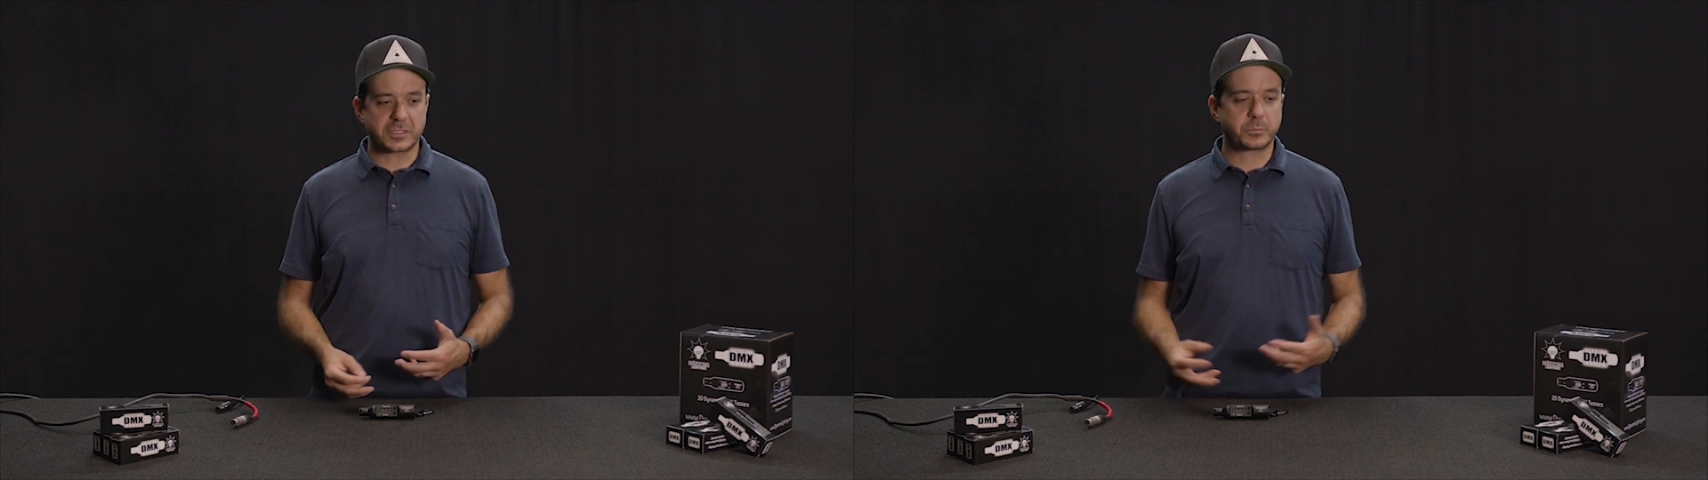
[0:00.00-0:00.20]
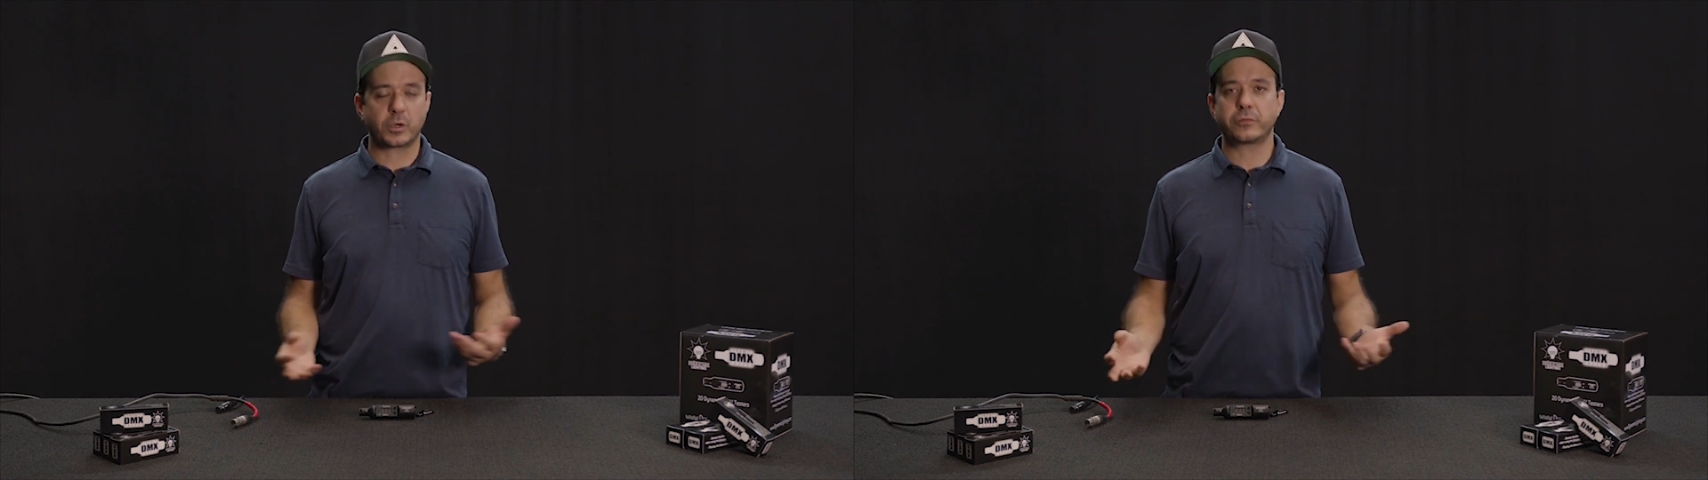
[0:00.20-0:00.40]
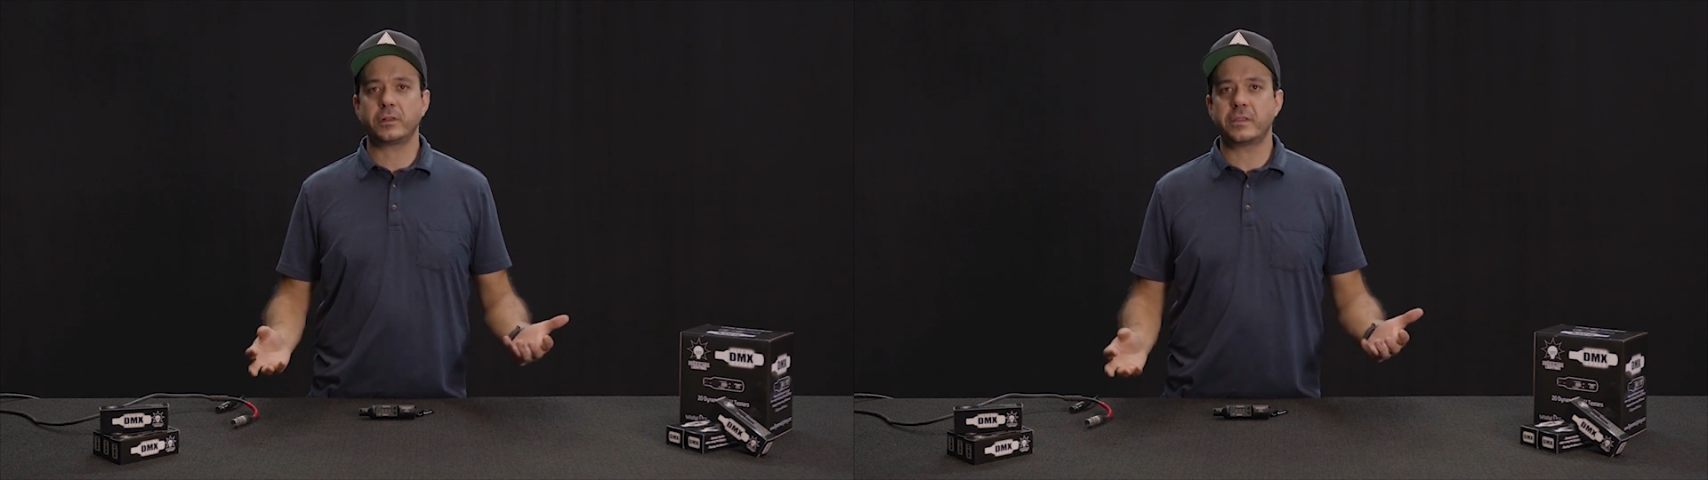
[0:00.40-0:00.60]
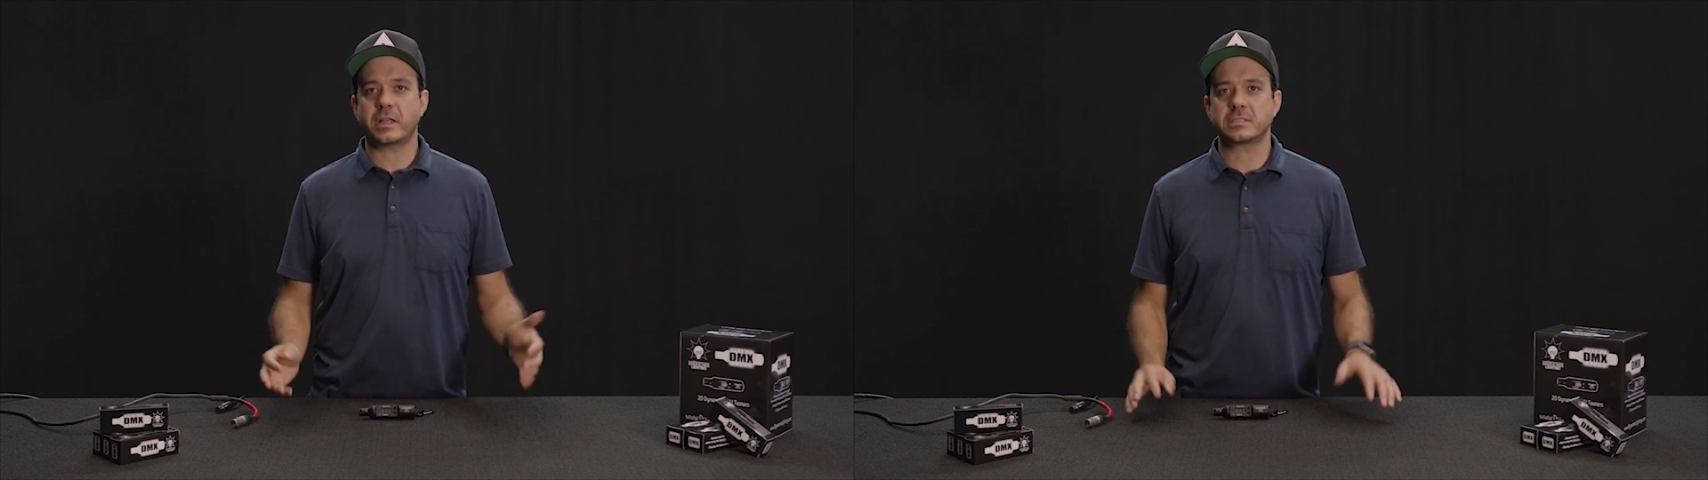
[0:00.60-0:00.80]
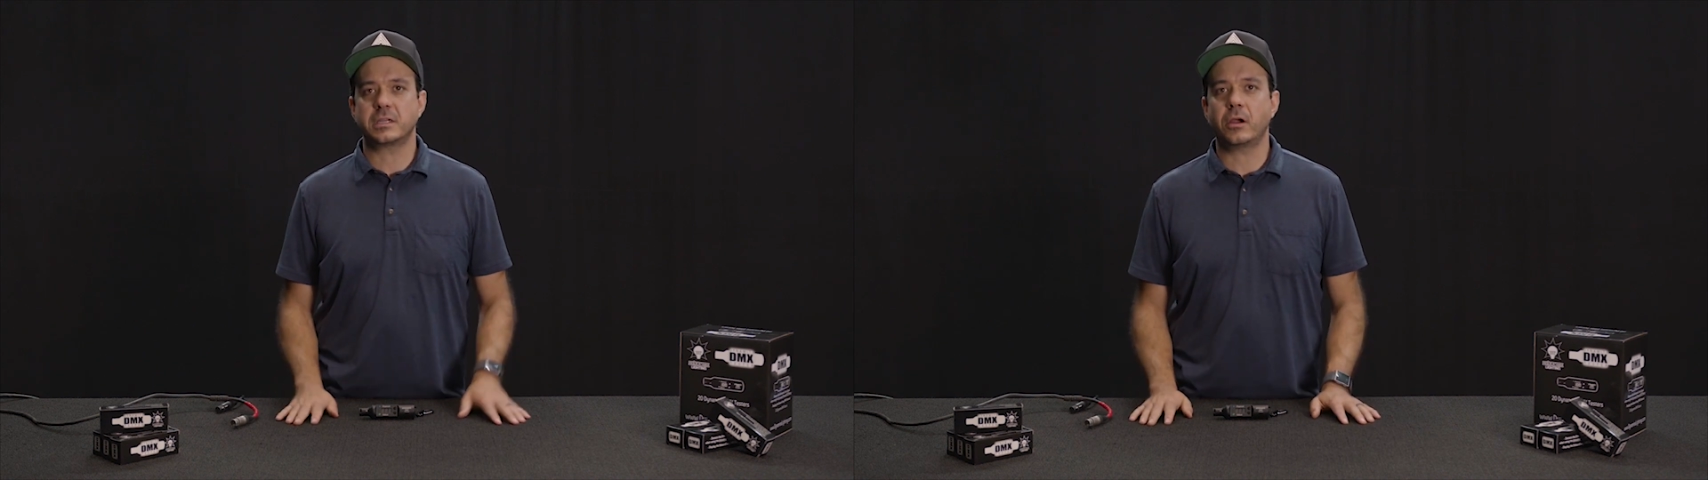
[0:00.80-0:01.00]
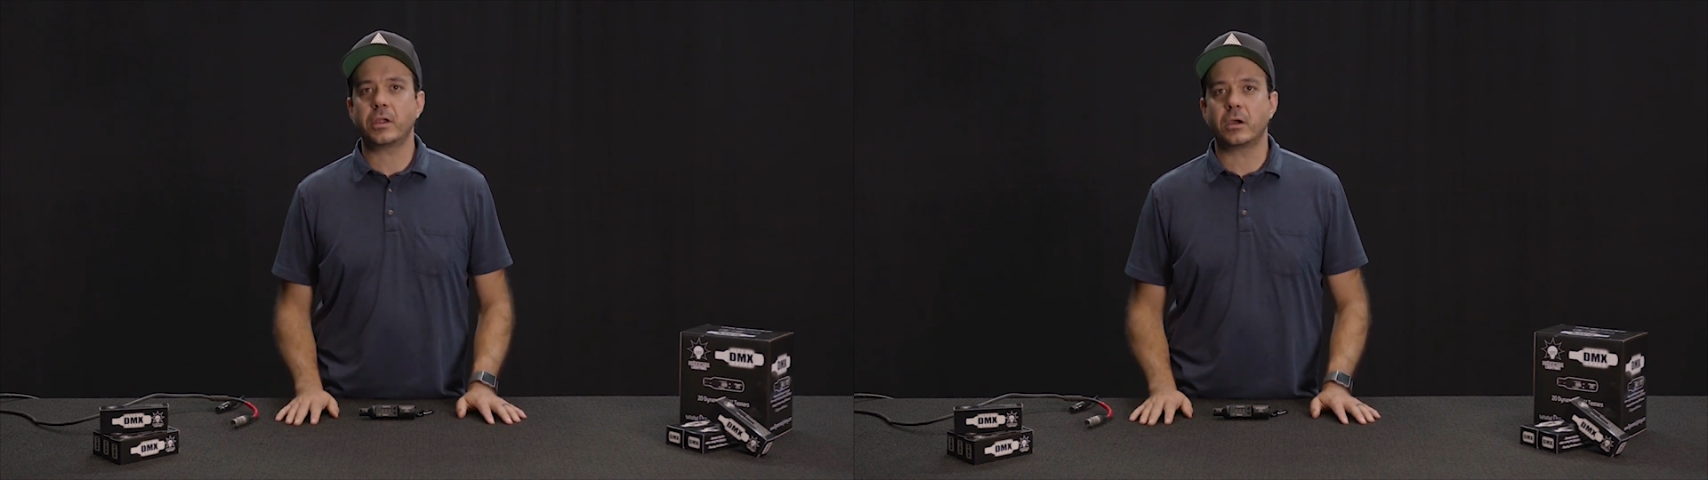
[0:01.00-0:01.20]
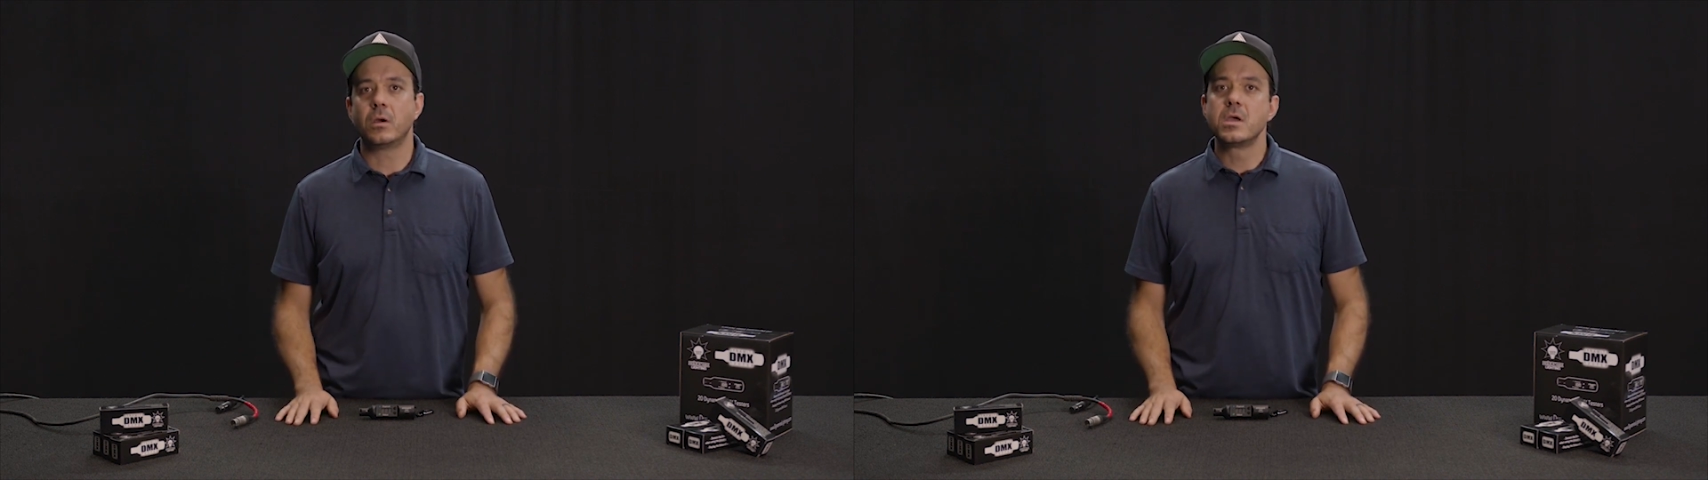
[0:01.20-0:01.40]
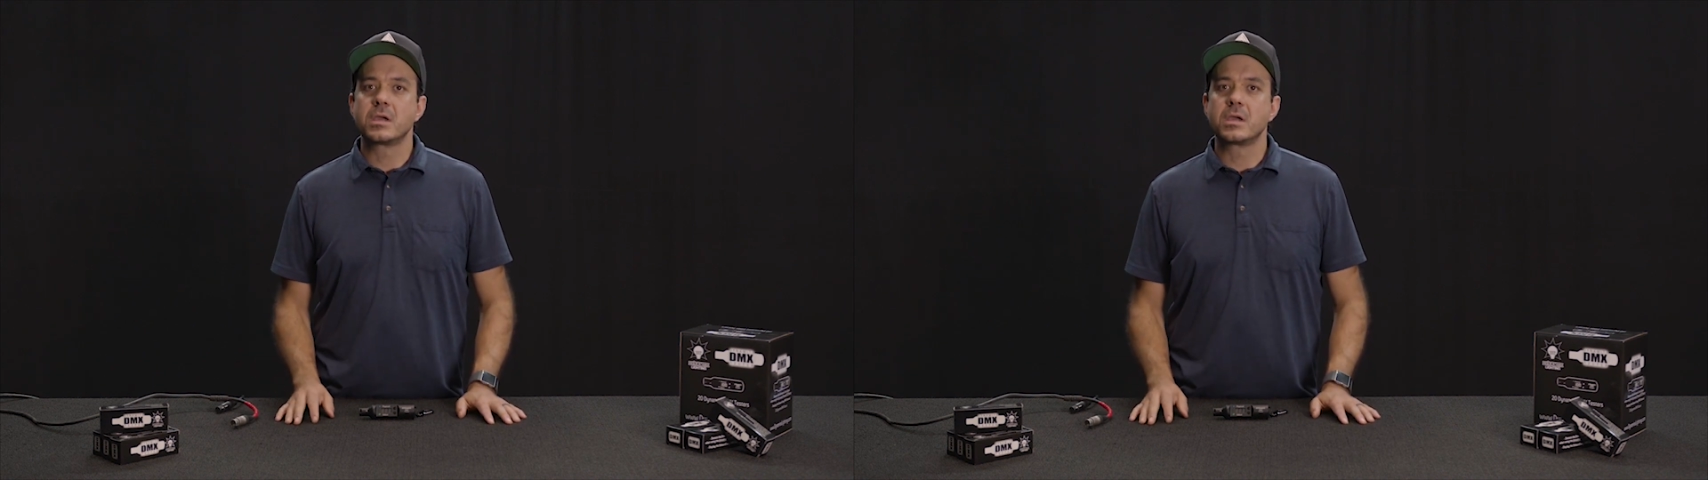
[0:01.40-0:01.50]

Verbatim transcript: fits perfectly in that scenario